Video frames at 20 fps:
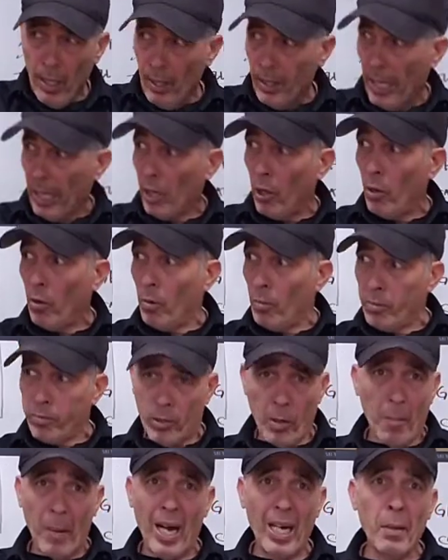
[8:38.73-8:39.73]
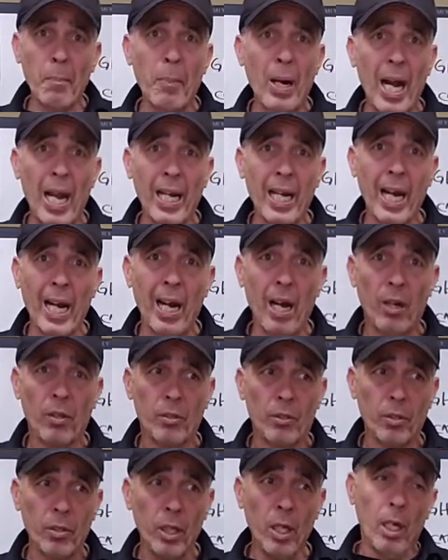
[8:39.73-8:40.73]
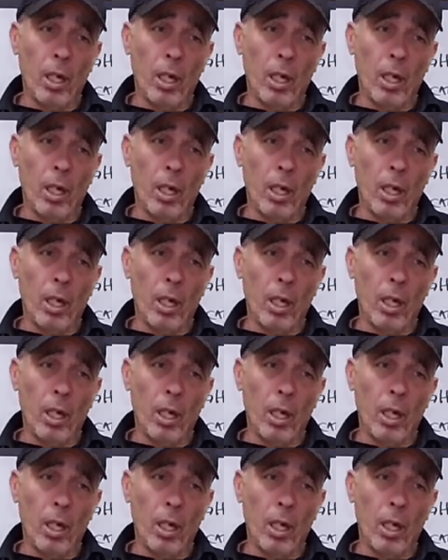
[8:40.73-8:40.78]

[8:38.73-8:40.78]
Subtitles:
Like somebody buying a house.